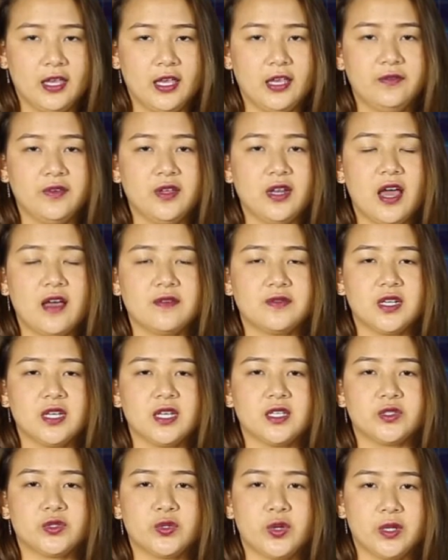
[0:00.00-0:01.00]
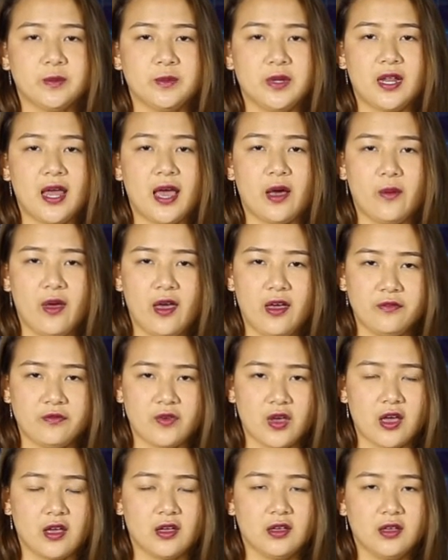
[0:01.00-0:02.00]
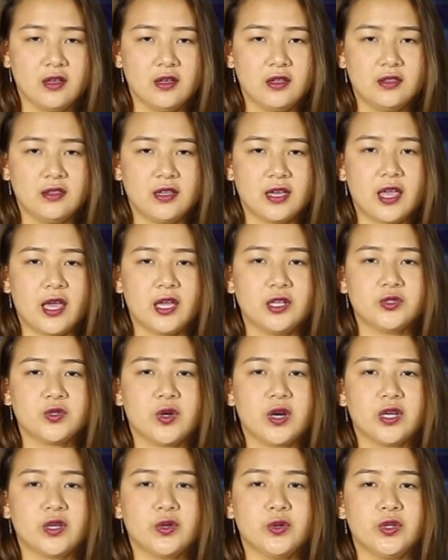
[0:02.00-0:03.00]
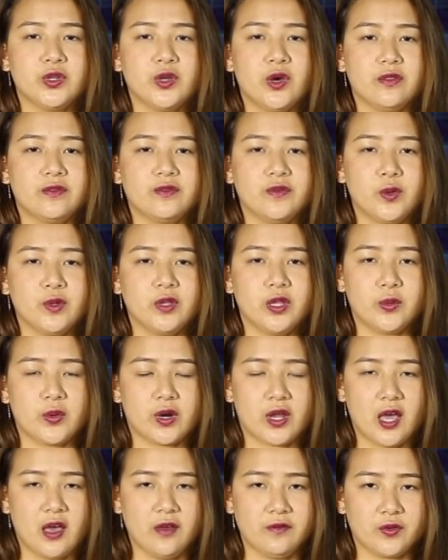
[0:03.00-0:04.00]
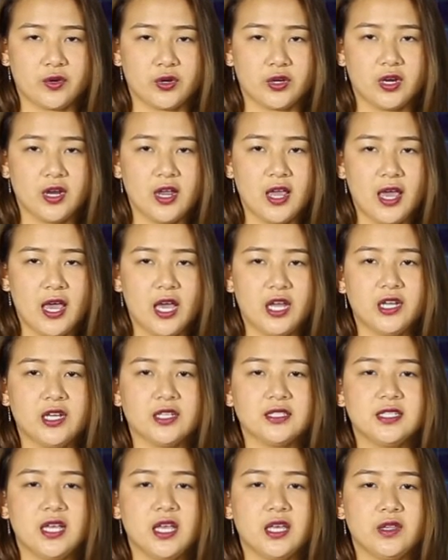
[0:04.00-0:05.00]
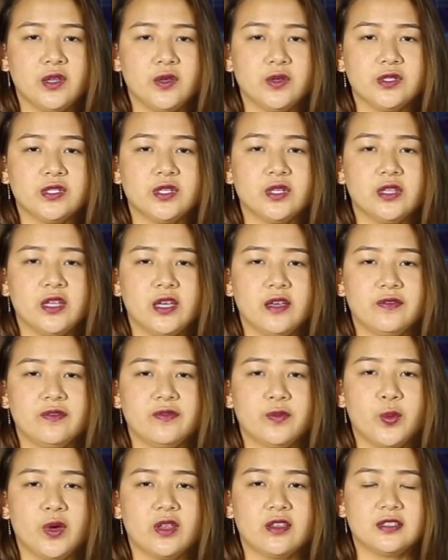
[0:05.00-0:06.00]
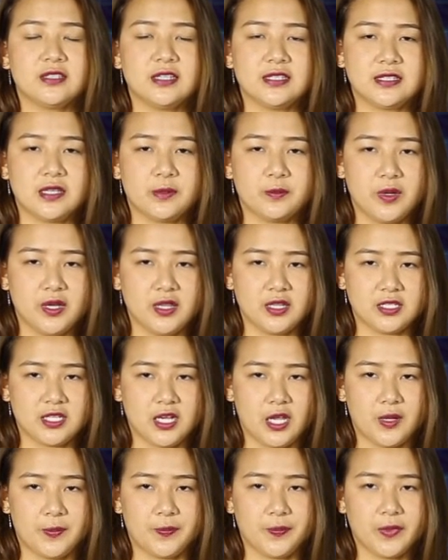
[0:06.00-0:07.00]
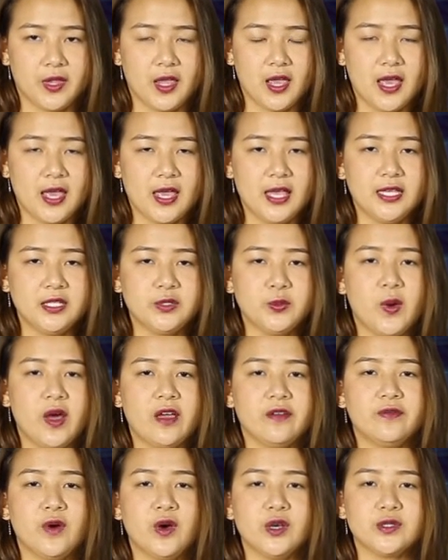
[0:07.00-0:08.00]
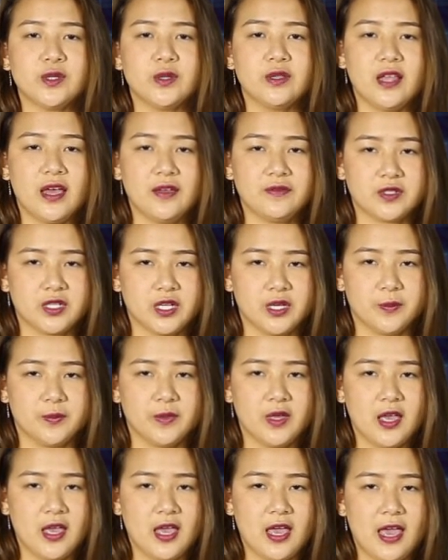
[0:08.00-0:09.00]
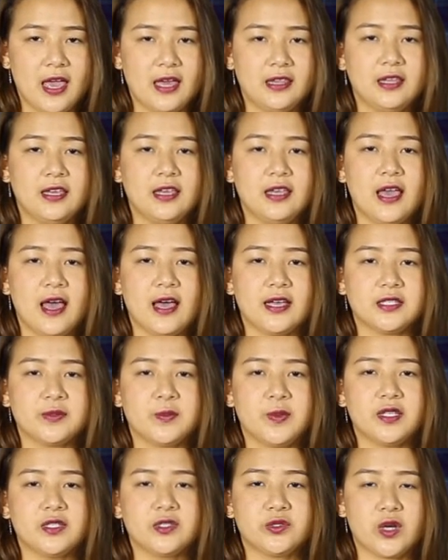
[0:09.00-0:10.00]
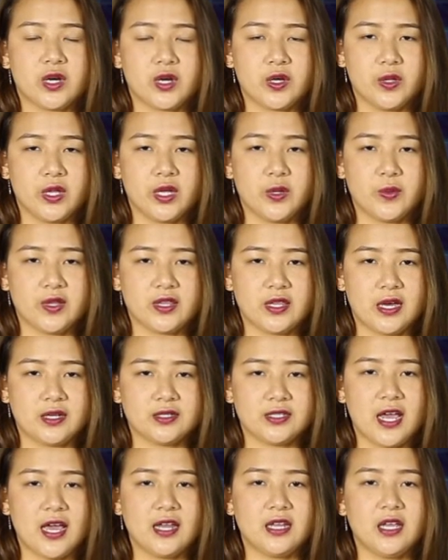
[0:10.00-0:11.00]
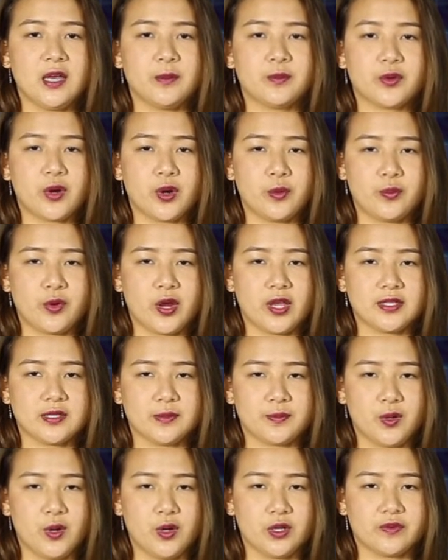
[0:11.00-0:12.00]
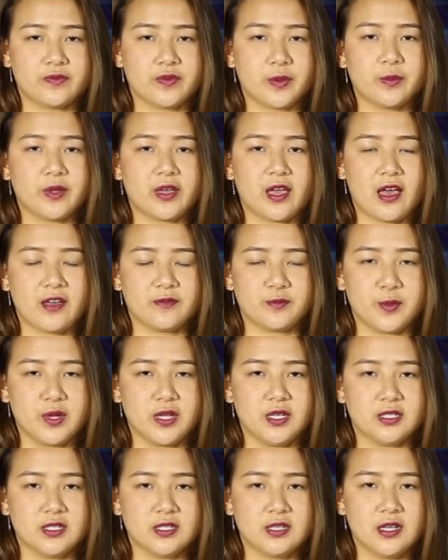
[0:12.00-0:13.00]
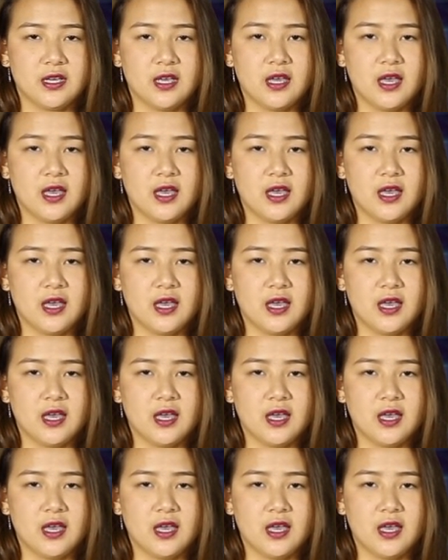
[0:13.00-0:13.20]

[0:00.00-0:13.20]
Even after his treatment, however, Nagendra could not fully recover and continued to live with disability. His wife also left him, and he has been struggling without any appropriate support from the government.